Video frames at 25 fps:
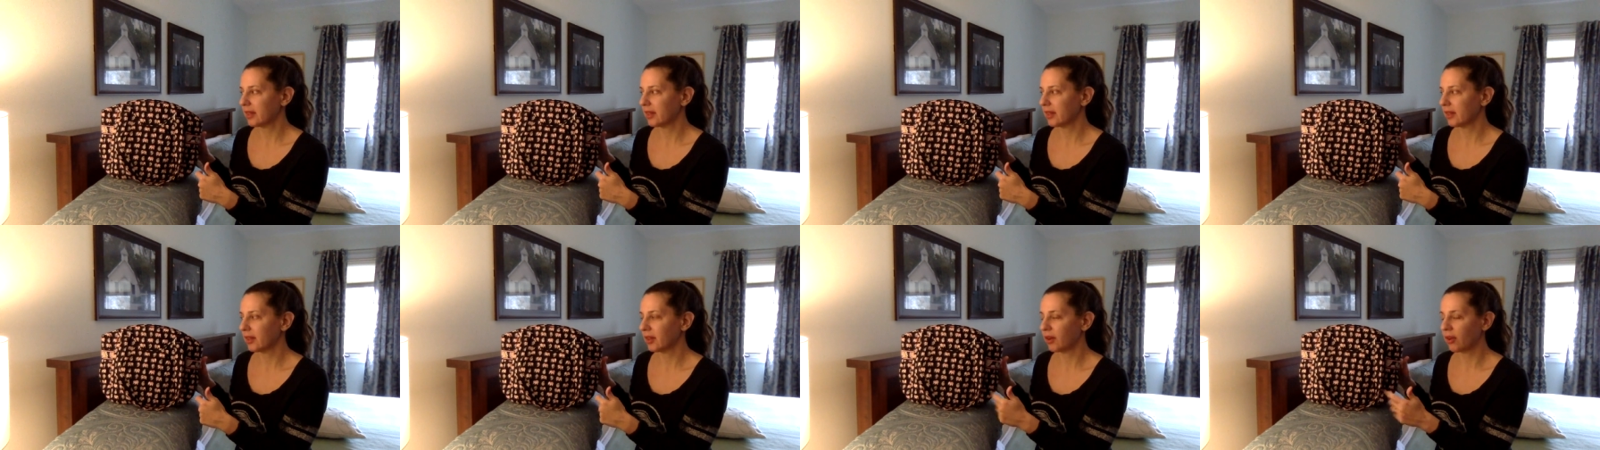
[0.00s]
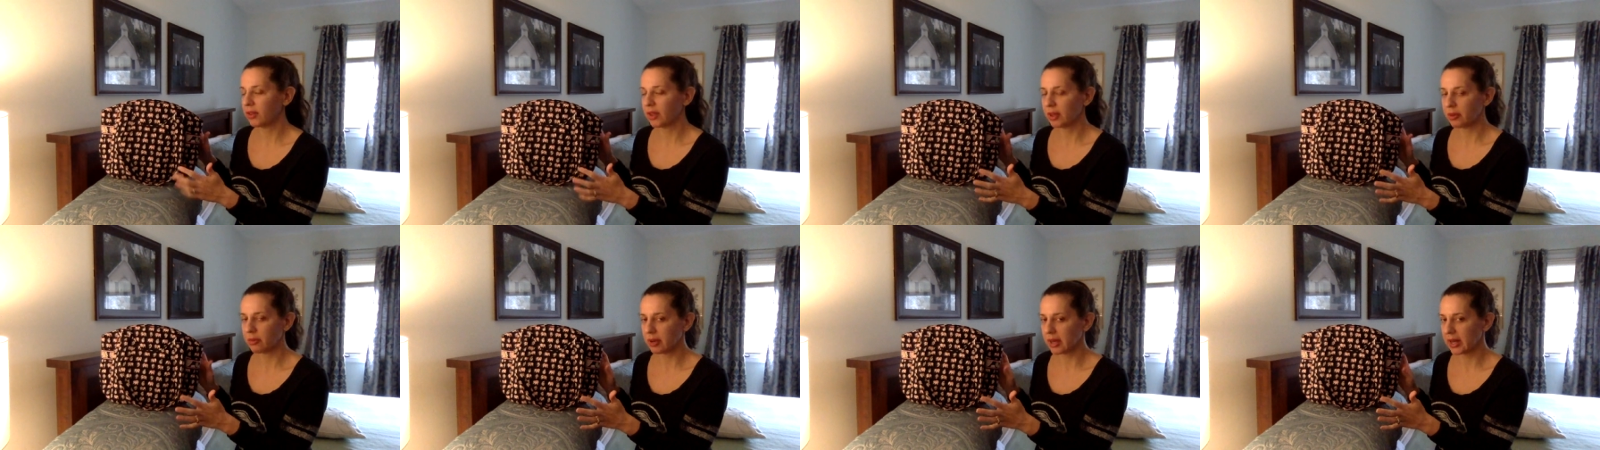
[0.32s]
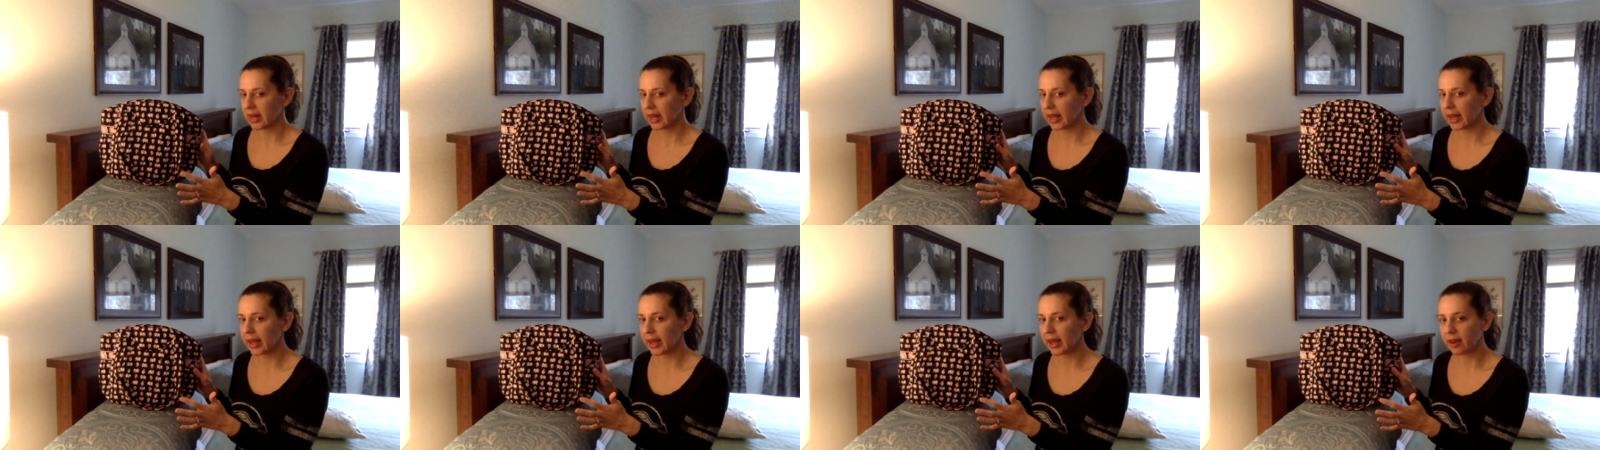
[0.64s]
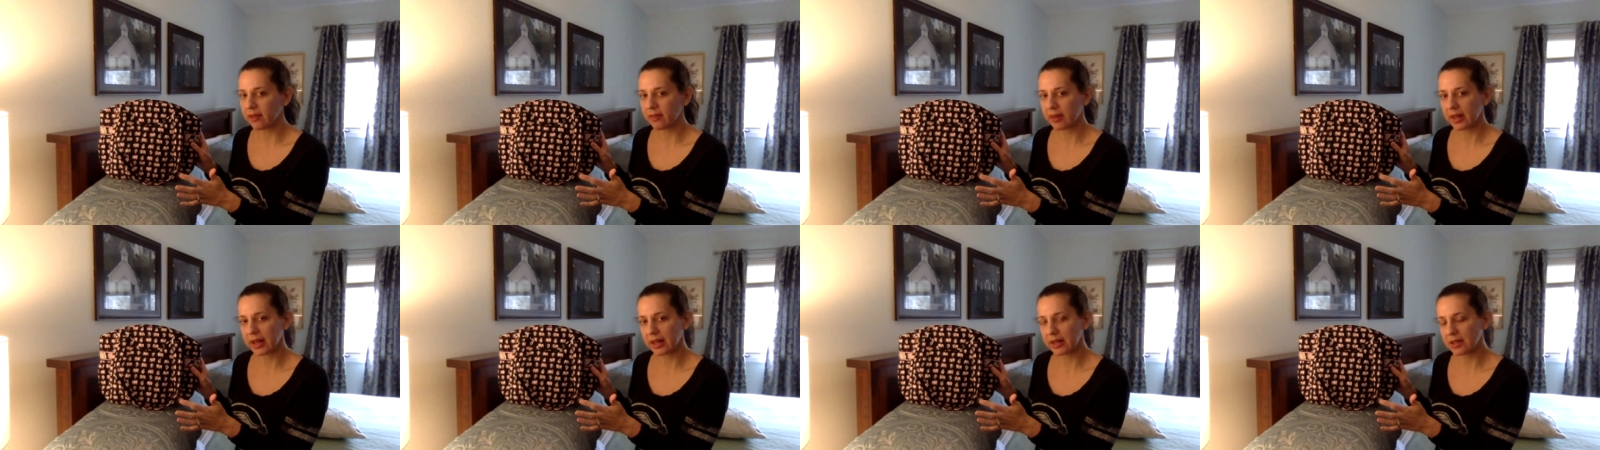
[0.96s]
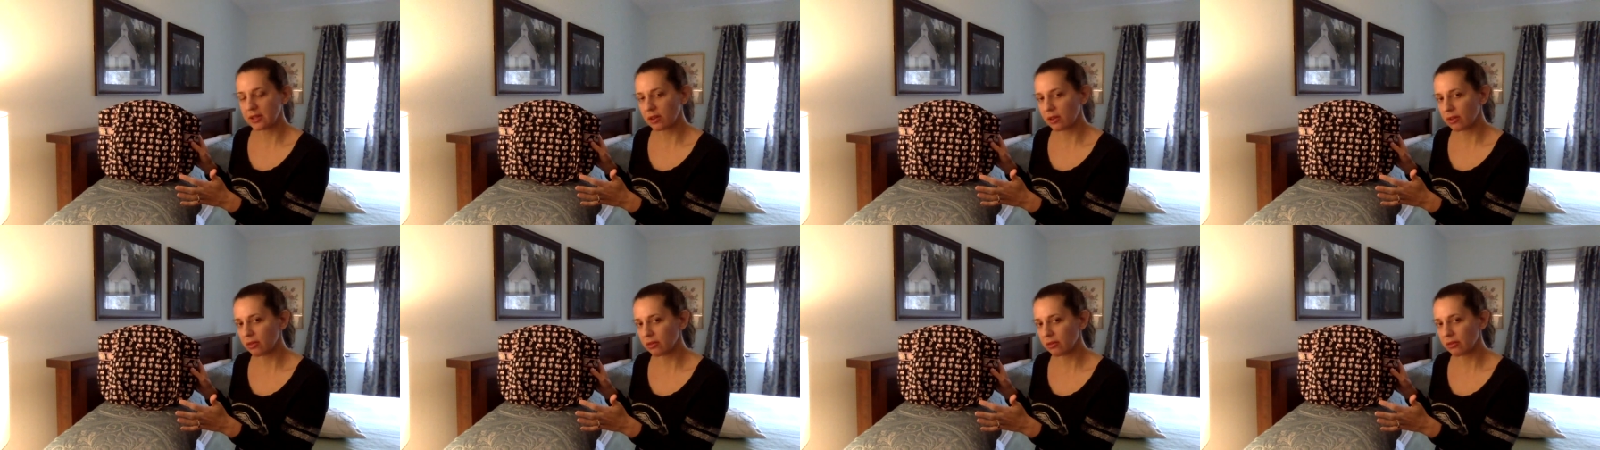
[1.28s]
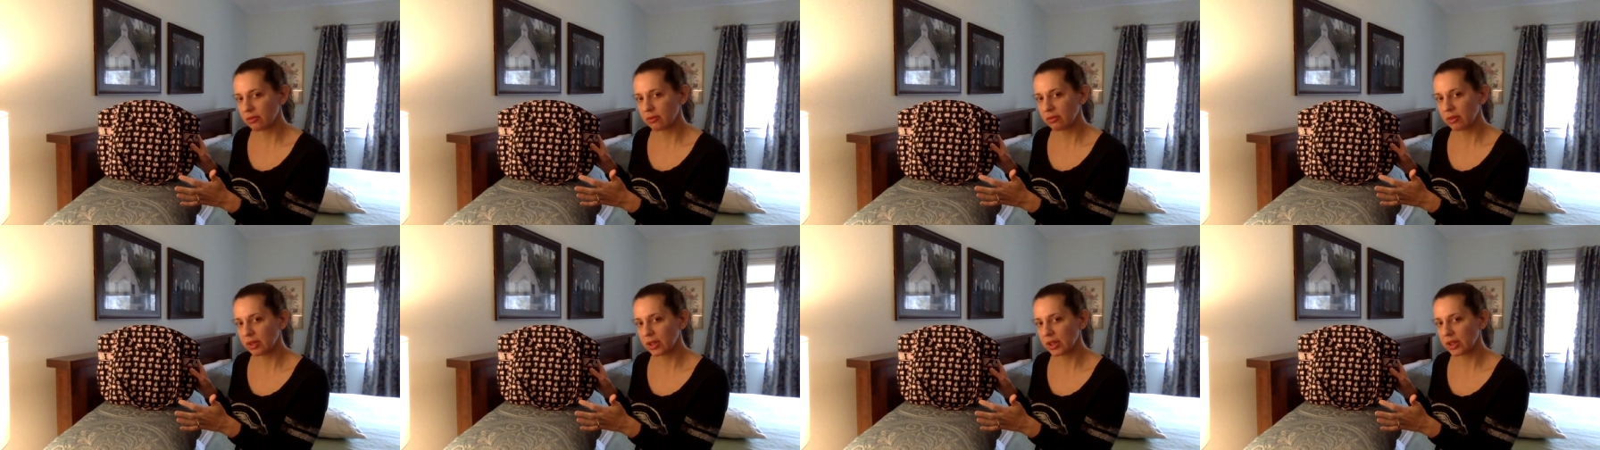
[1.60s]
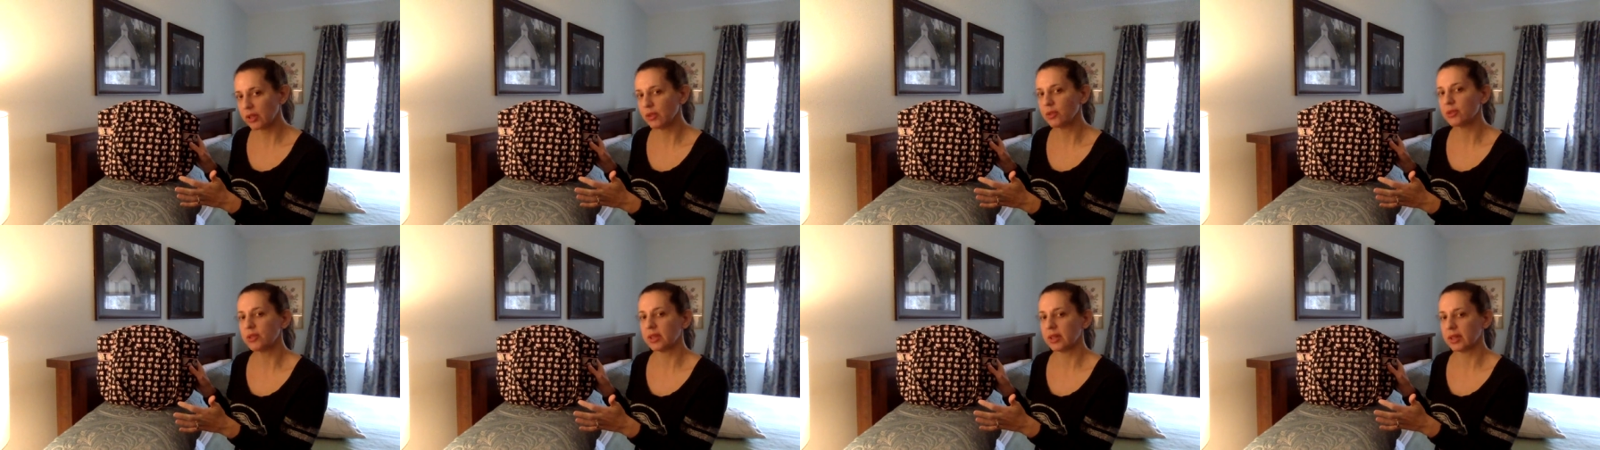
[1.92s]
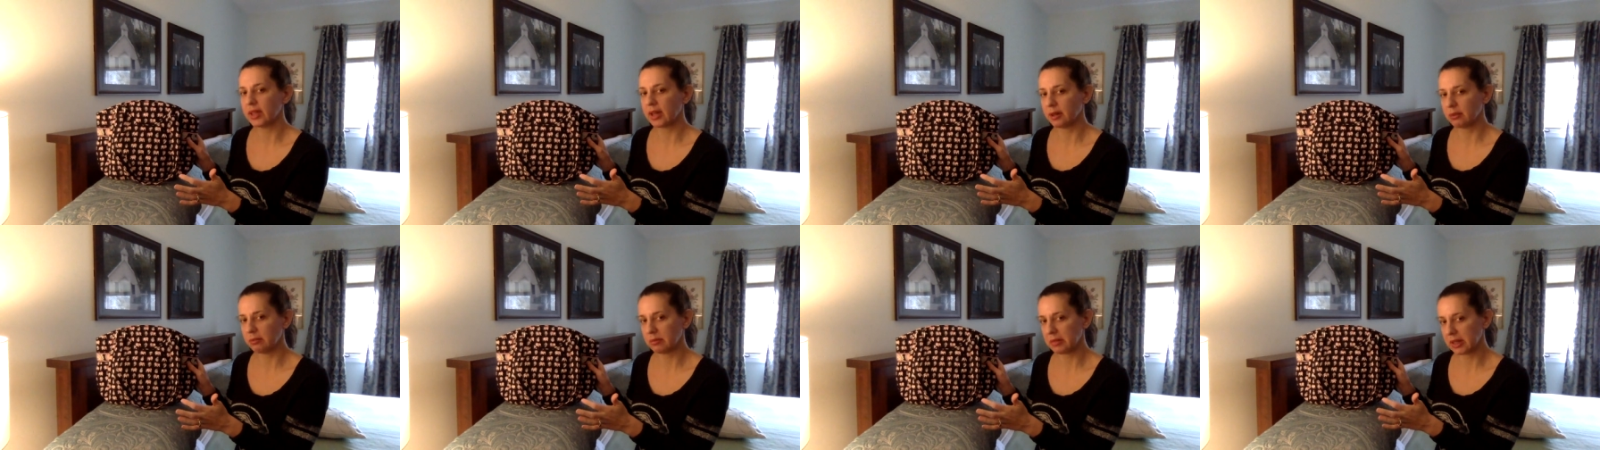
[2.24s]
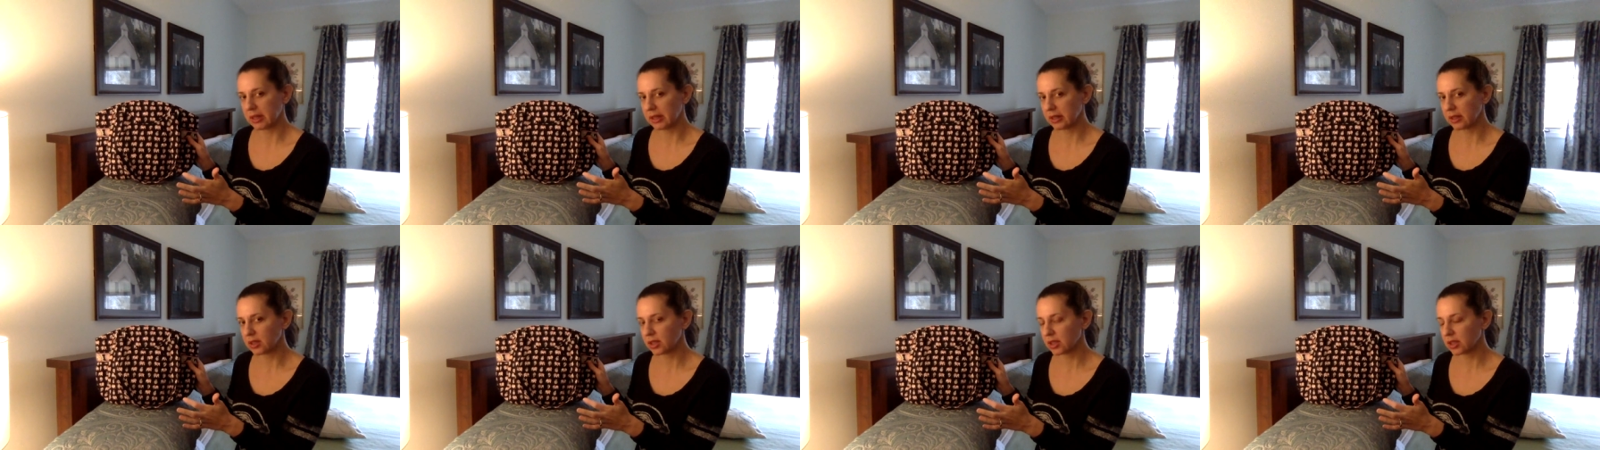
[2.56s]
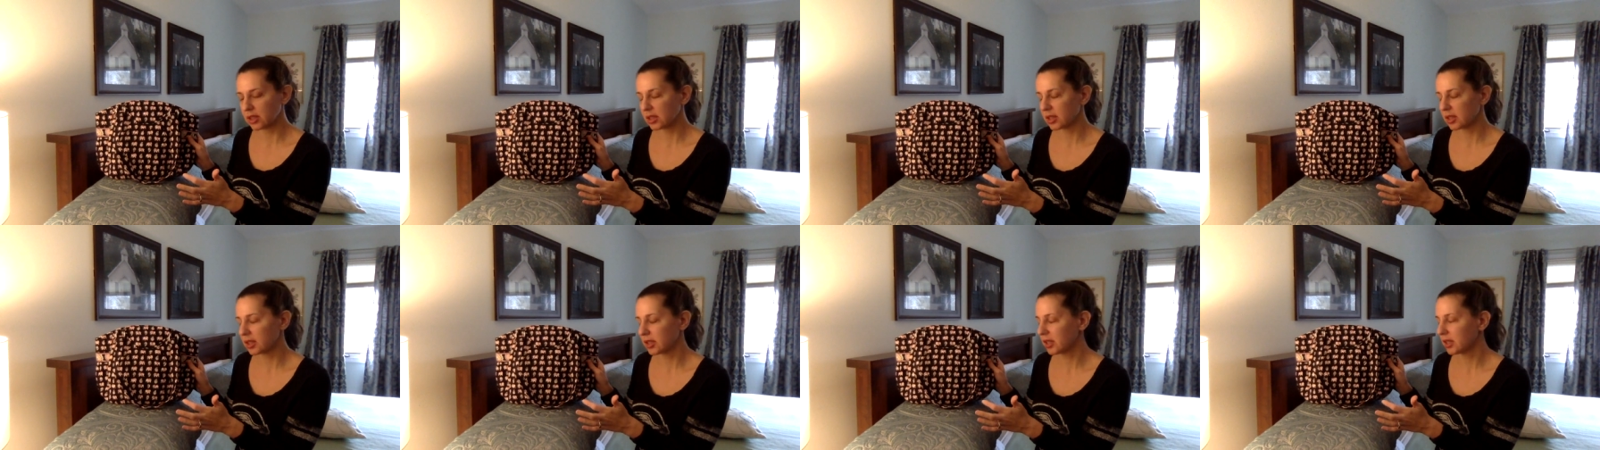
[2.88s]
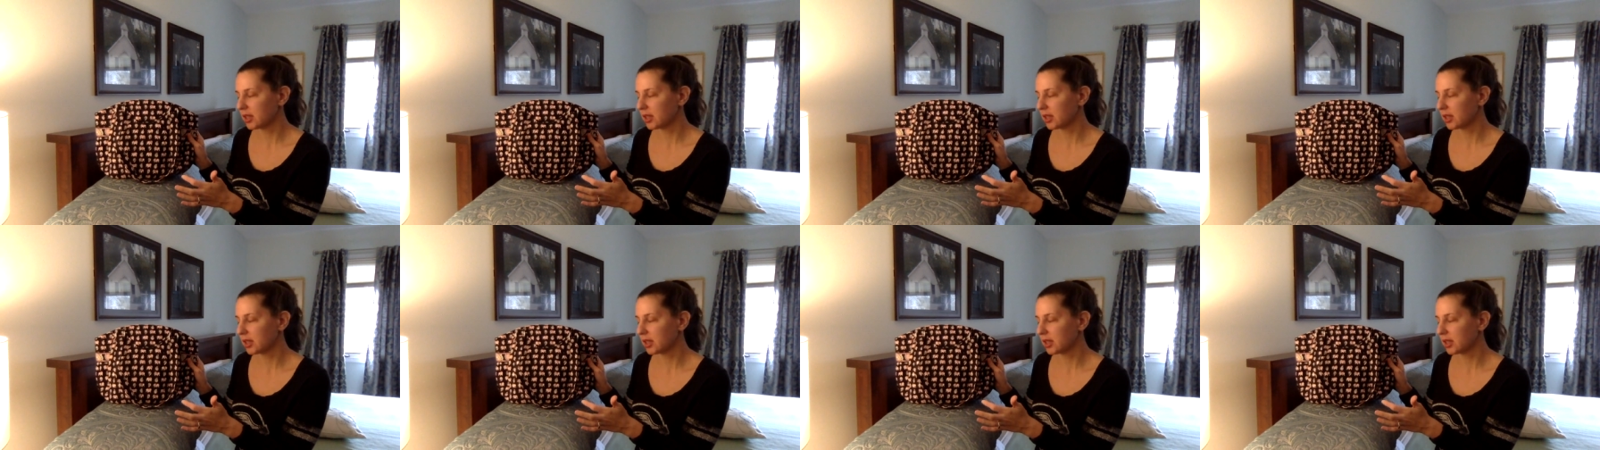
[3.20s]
the only one I have, and I don't really use it that much